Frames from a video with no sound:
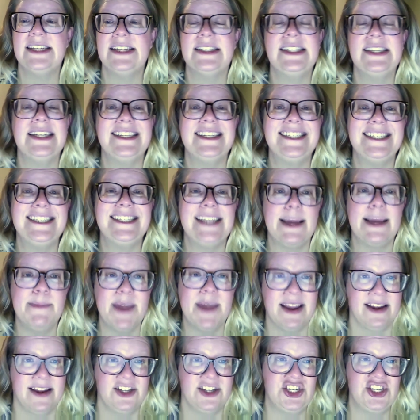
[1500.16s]

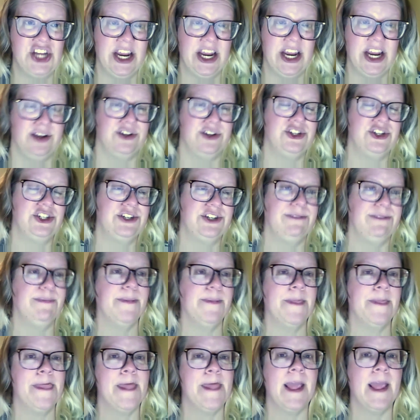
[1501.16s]
systemic change.
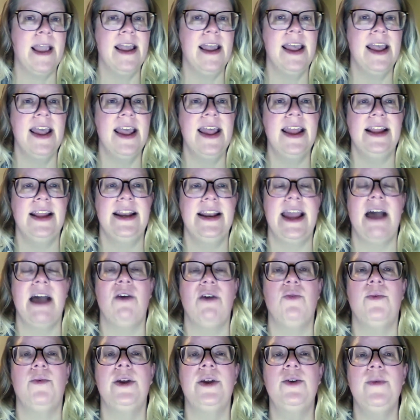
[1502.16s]

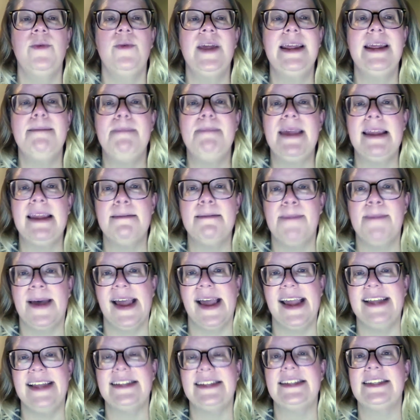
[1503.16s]
Now, what do we mean
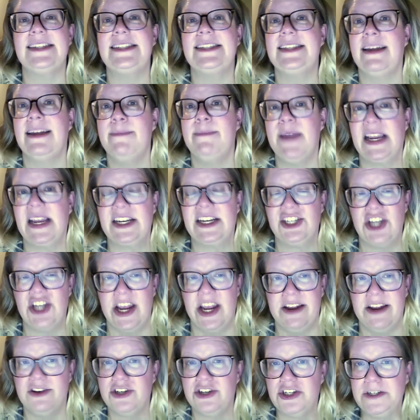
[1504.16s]
by systemic
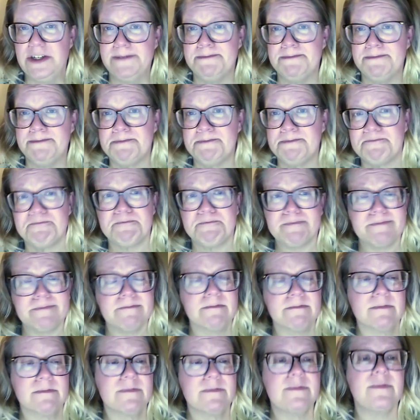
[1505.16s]
change?
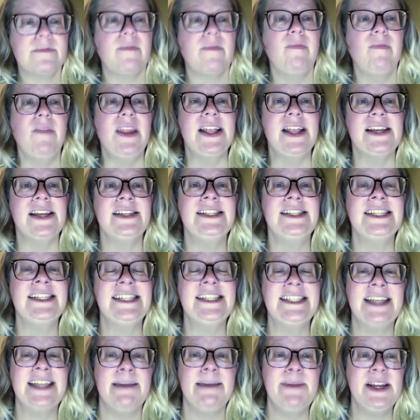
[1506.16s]

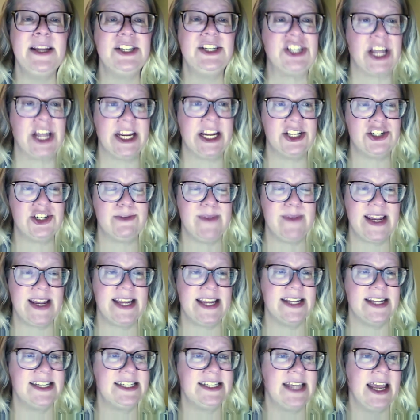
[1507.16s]
Systemic change
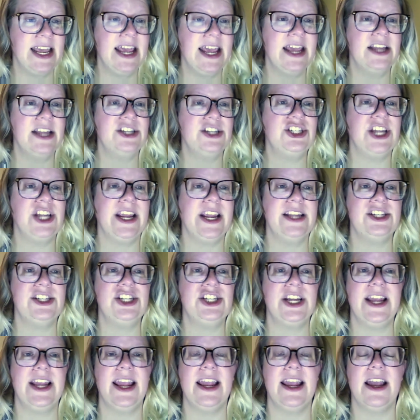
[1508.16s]
means
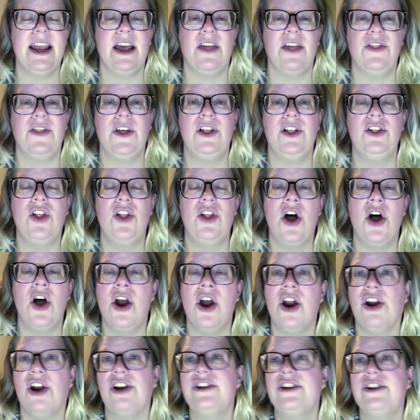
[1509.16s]
changing the
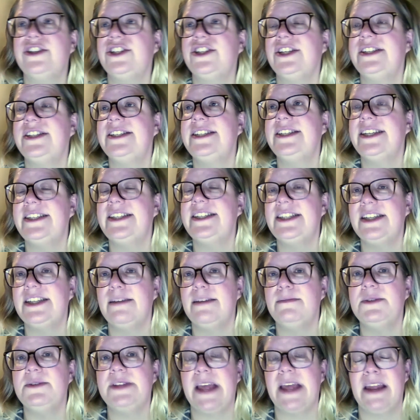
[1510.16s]
large
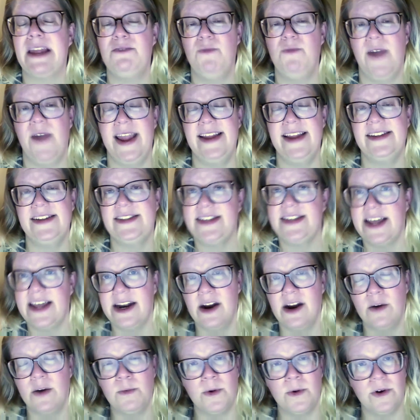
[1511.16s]
systems and ways that
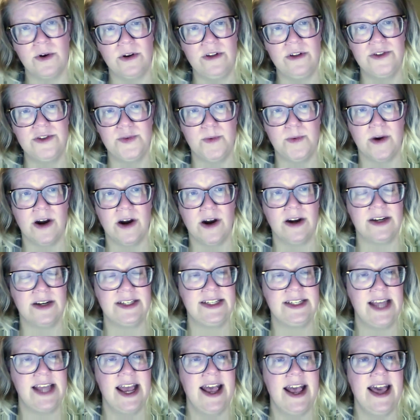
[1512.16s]
our world
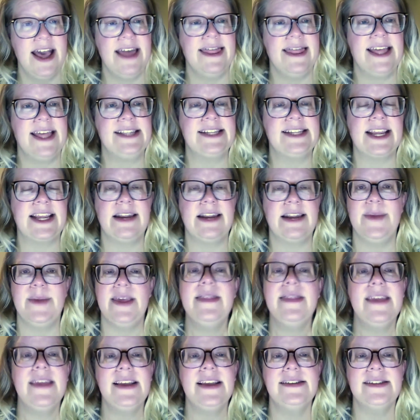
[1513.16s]
works. That's going to be
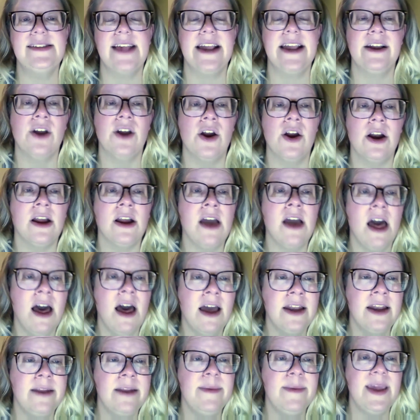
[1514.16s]
things like our
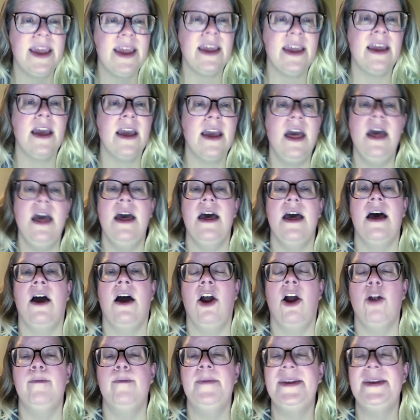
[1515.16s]
economy,
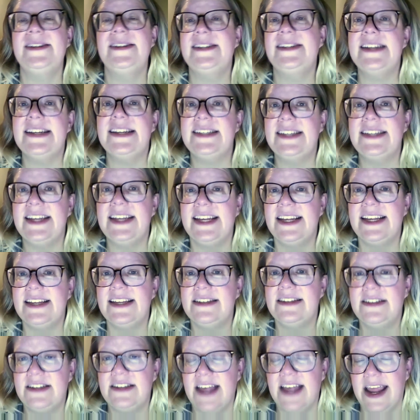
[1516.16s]
our
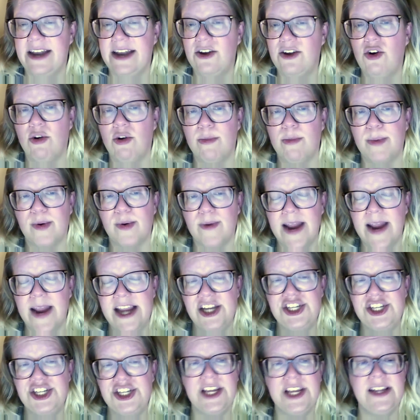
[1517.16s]
businesses and
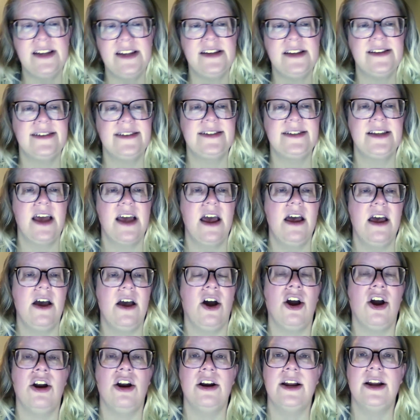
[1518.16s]
corporations,
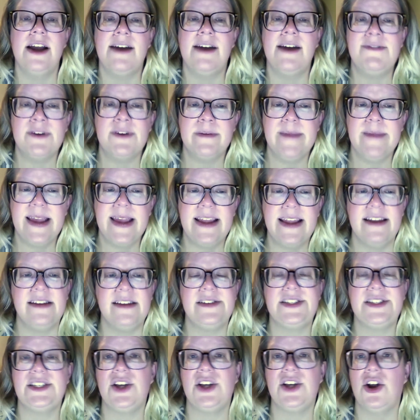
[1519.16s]
our
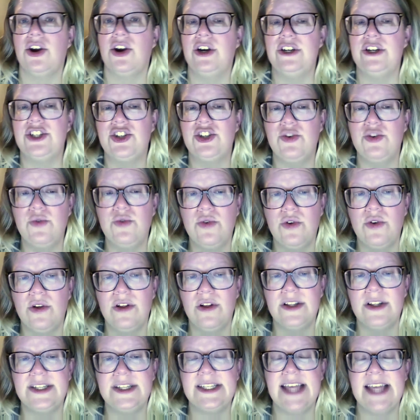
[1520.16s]
governments, our
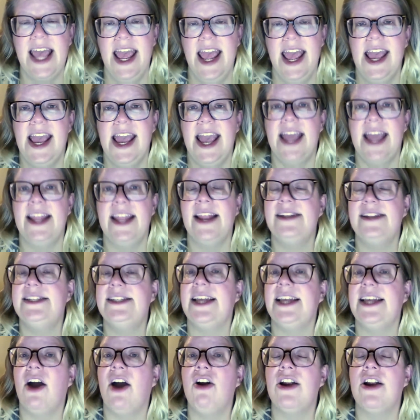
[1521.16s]
schools, and
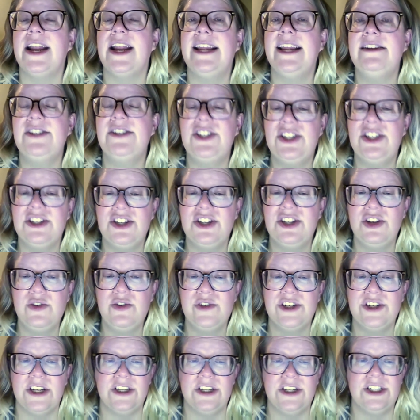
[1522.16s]
our
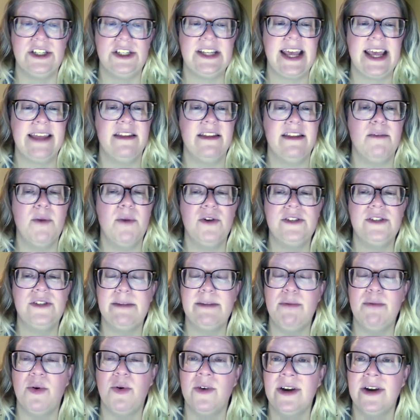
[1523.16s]
institutions. And the most
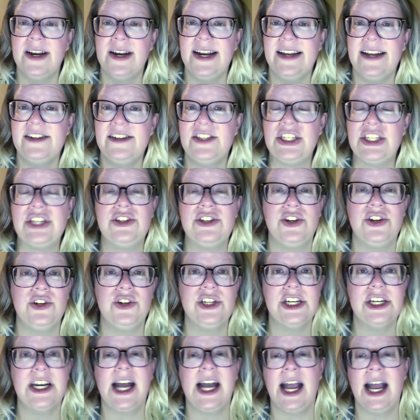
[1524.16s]
important
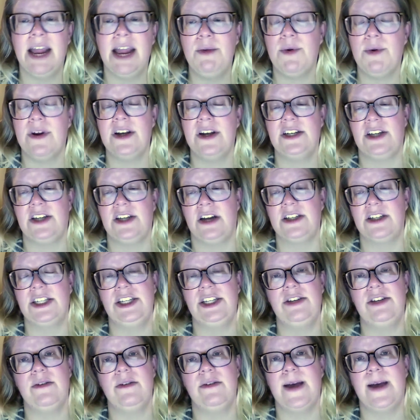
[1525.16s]
institution I want to talk
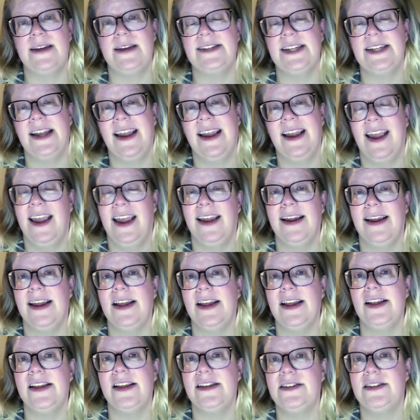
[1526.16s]
to you about today
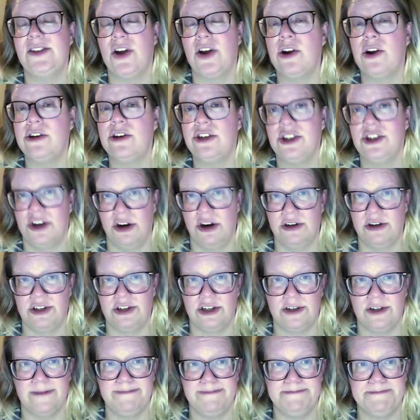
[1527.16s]
is our
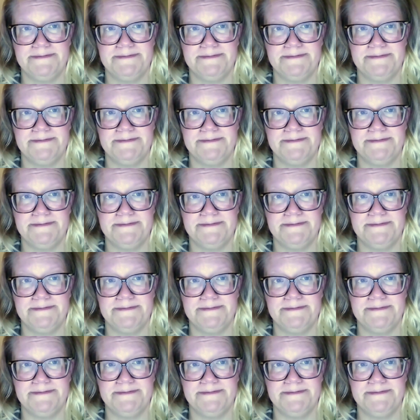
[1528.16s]
church.